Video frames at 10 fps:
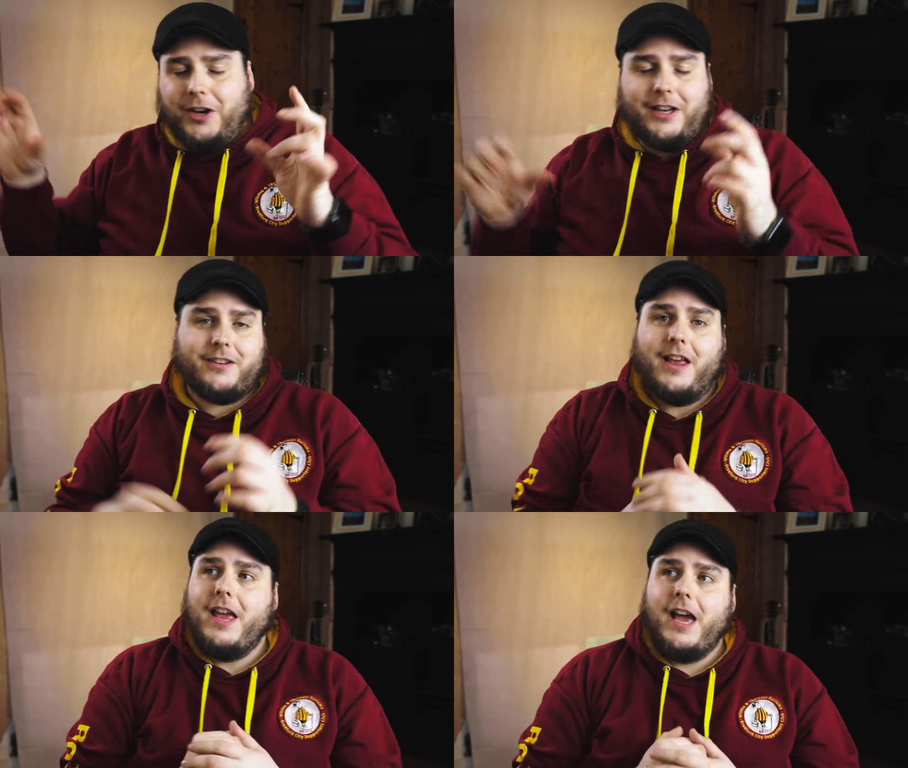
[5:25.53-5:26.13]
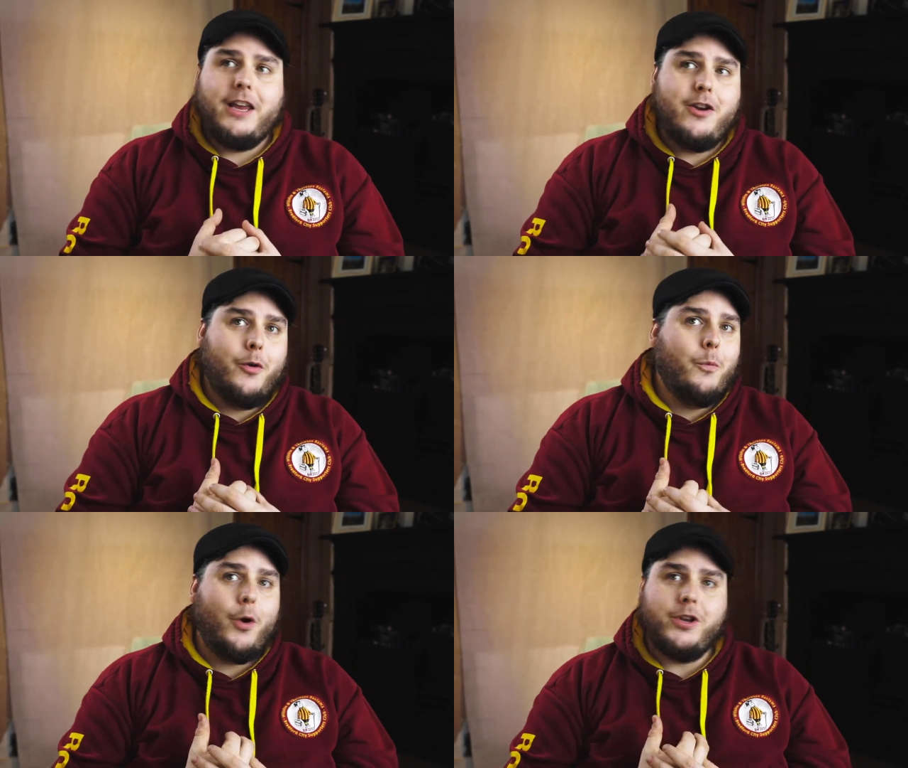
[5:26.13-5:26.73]
And it's, you
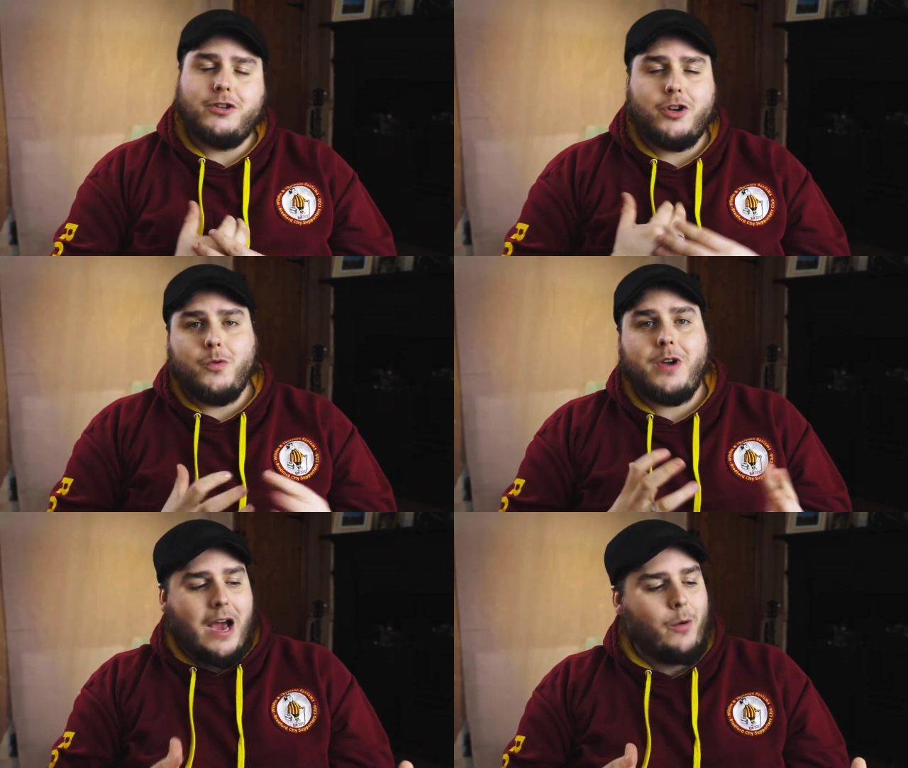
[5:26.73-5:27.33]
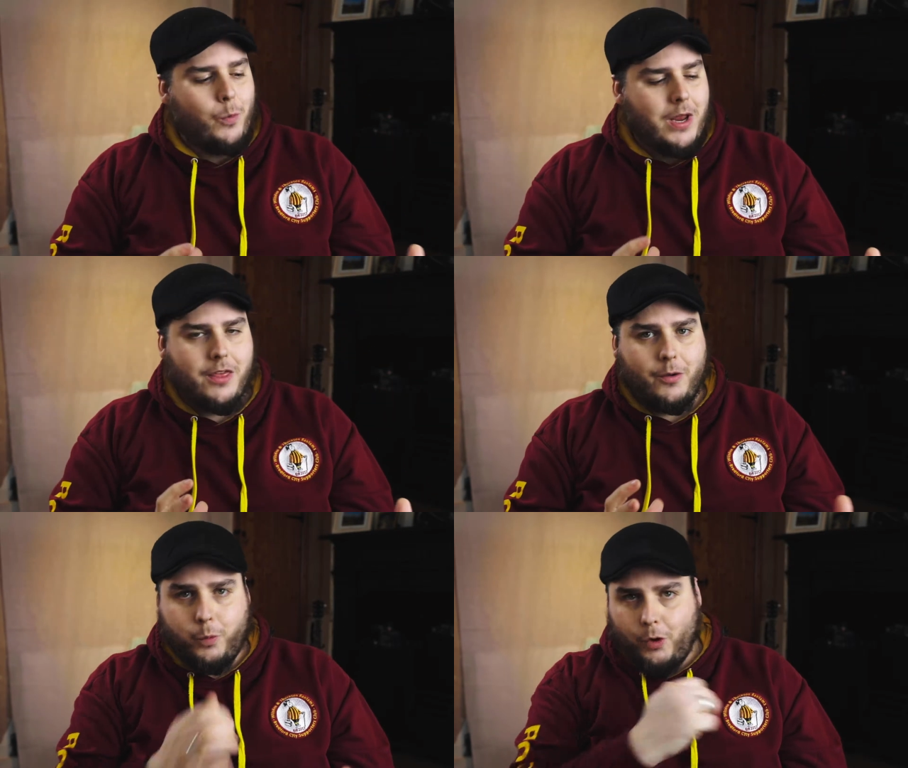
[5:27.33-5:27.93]
know, what you do now
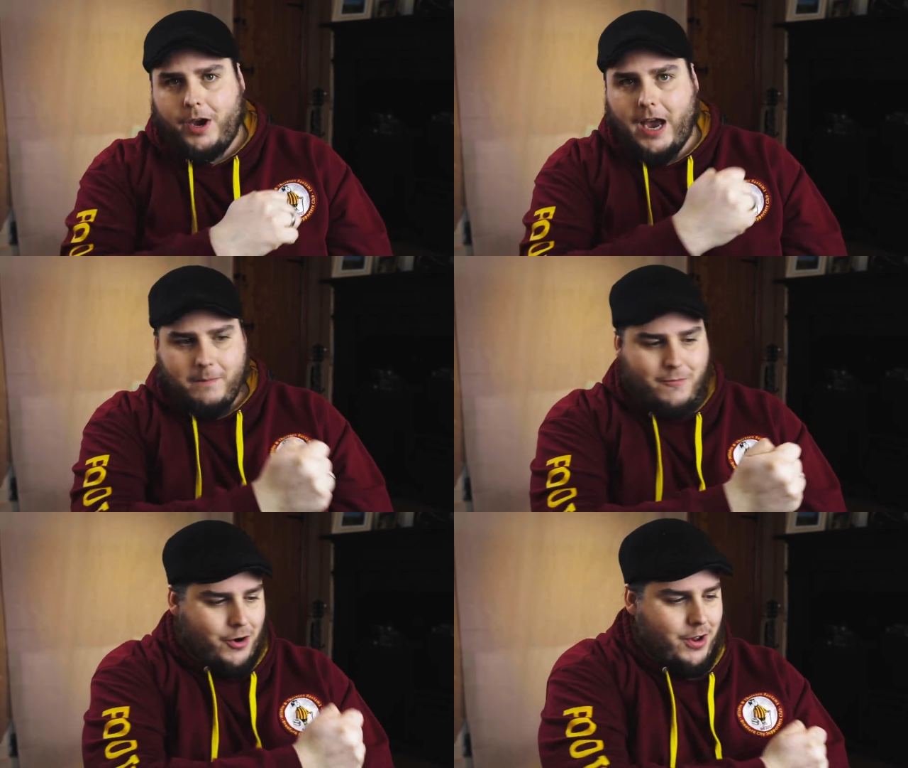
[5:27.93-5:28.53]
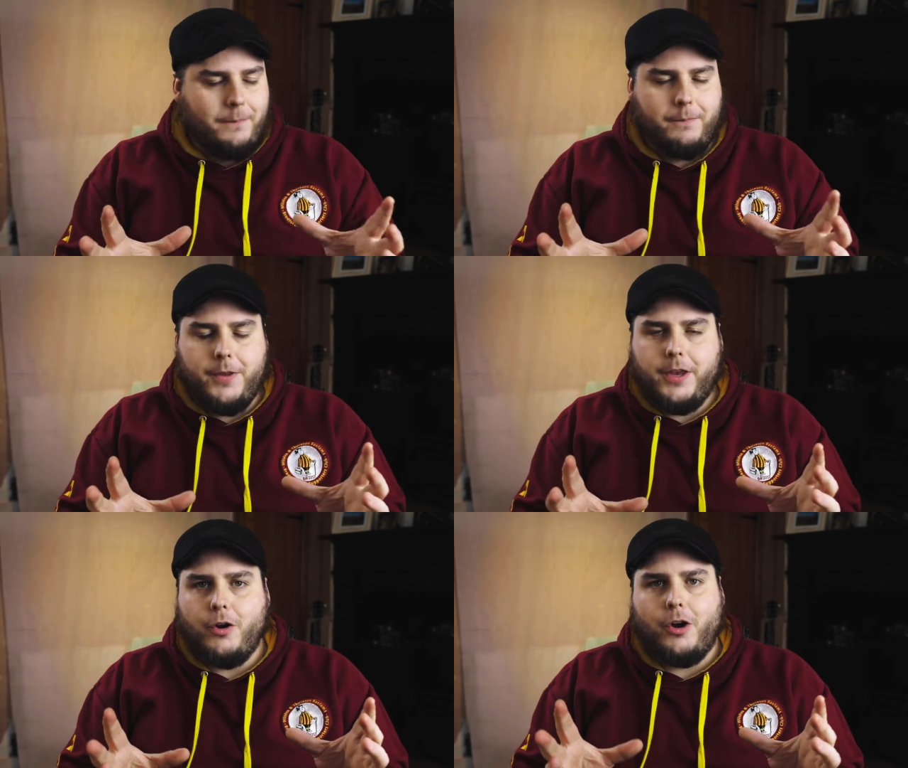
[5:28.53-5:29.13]
with one camera,
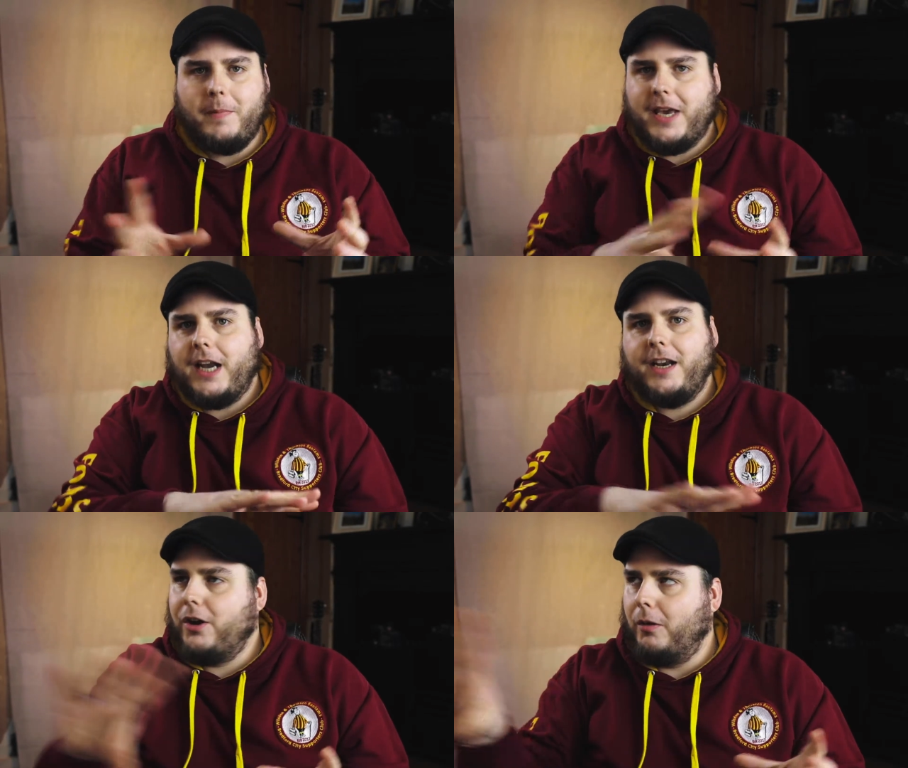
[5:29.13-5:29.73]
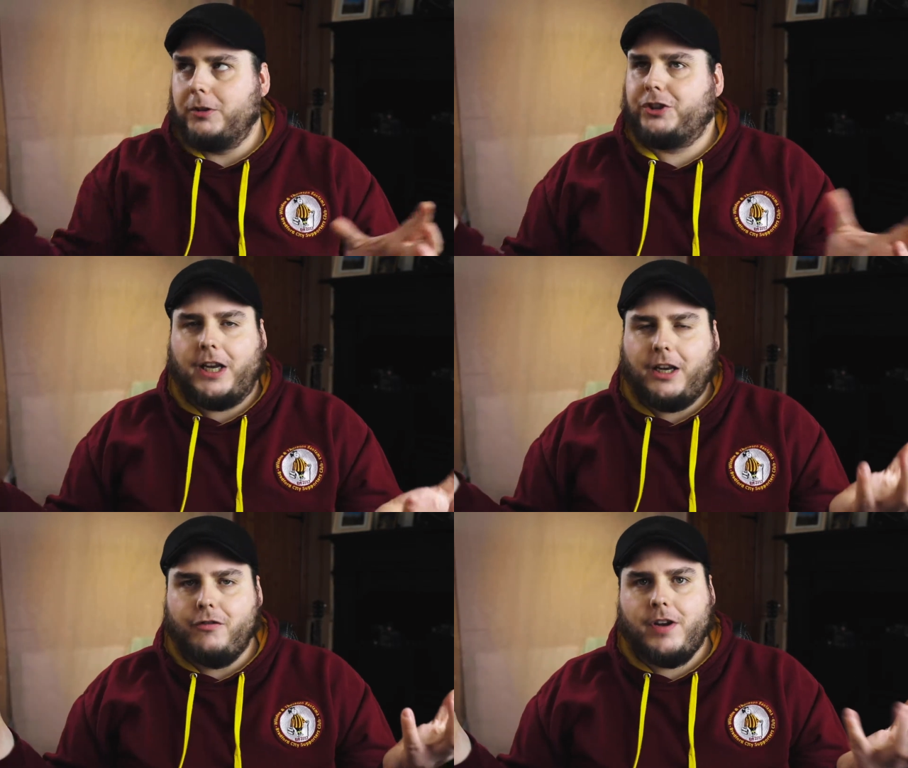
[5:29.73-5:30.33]
you know, a mechanical
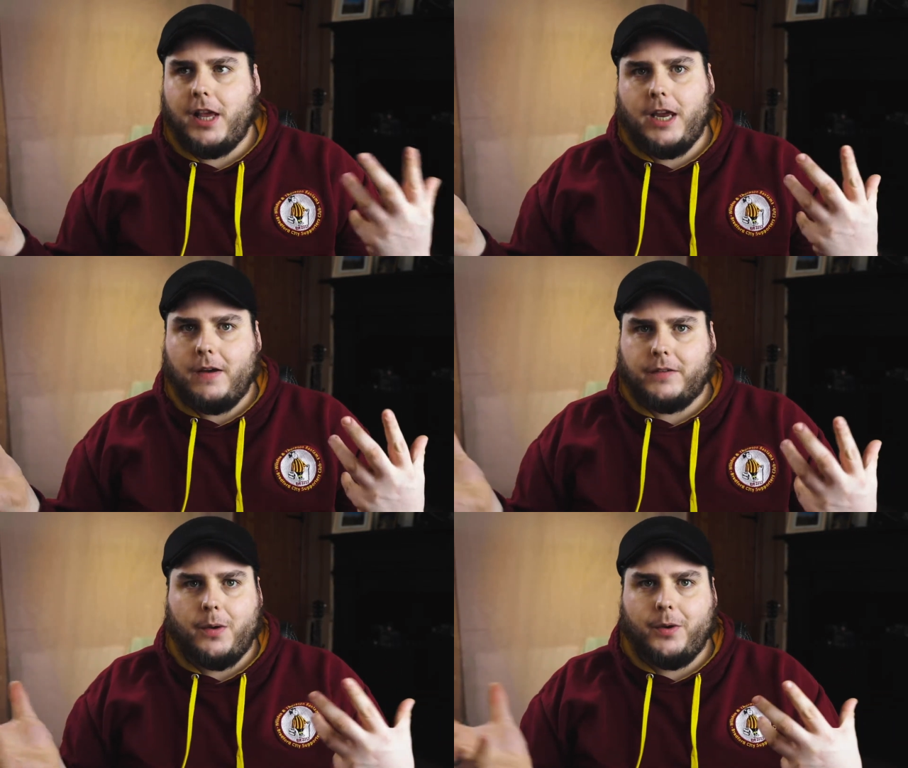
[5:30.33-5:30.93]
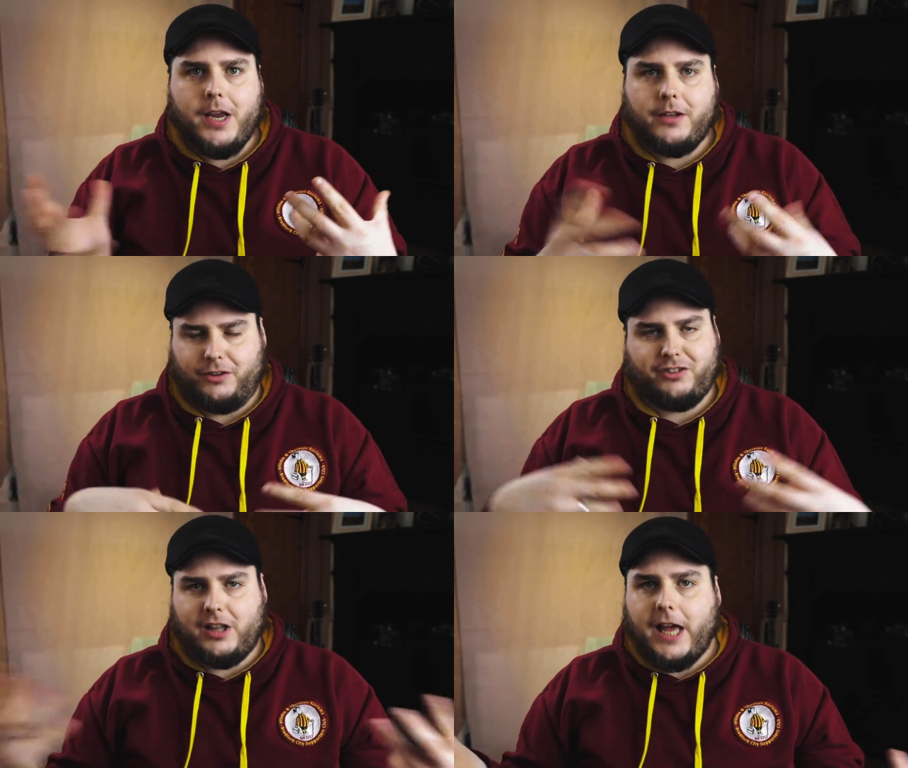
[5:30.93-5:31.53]
machinery like you have nowadays
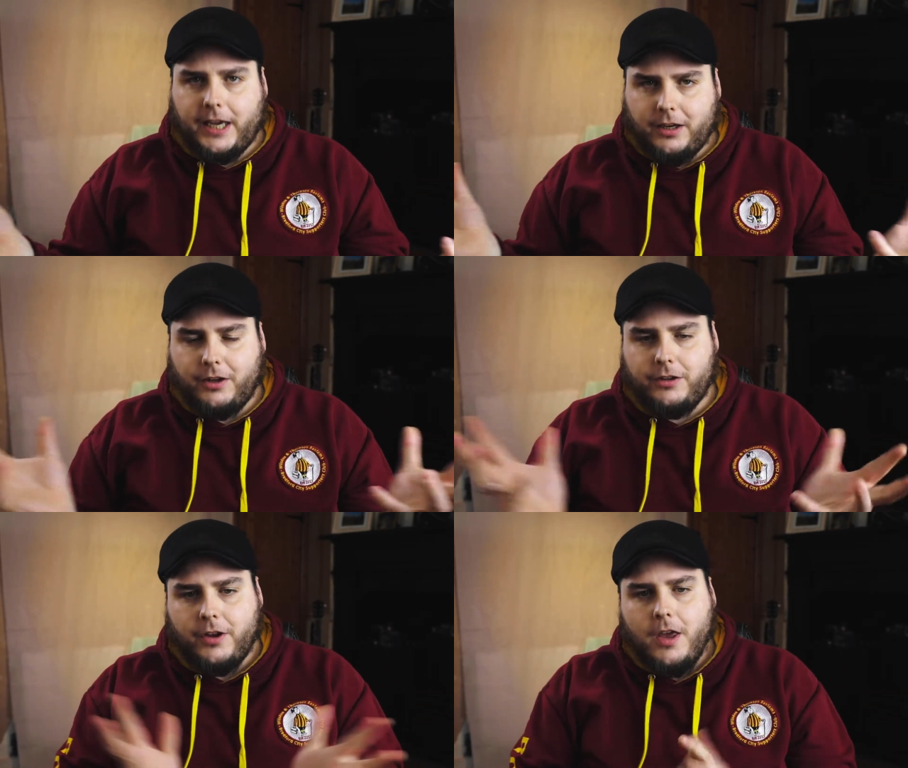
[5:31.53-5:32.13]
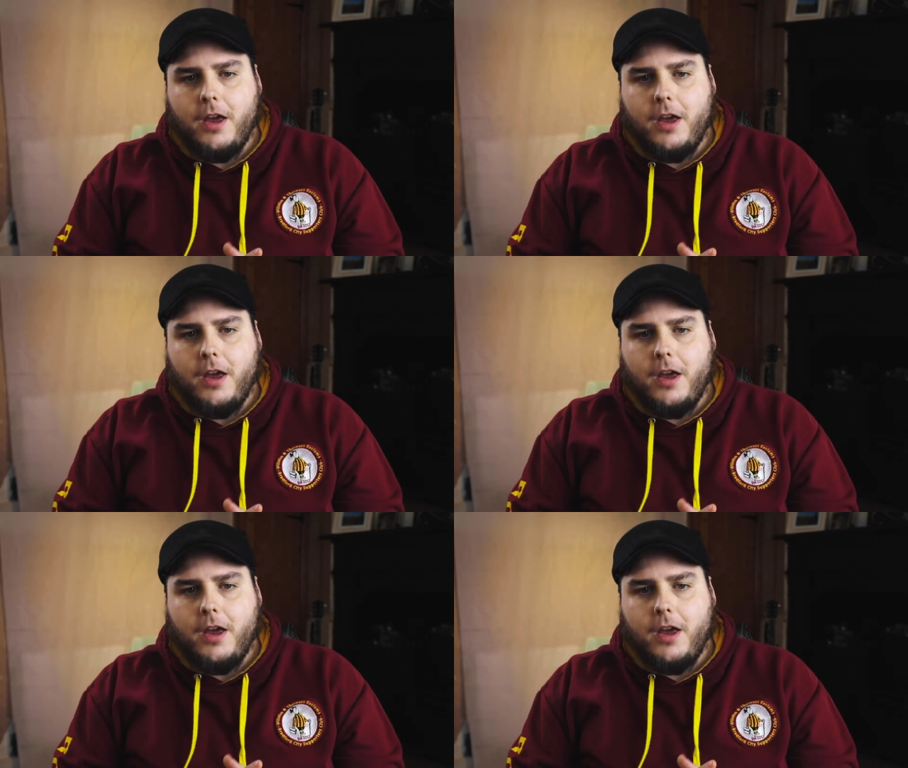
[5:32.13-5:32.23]
and sliders.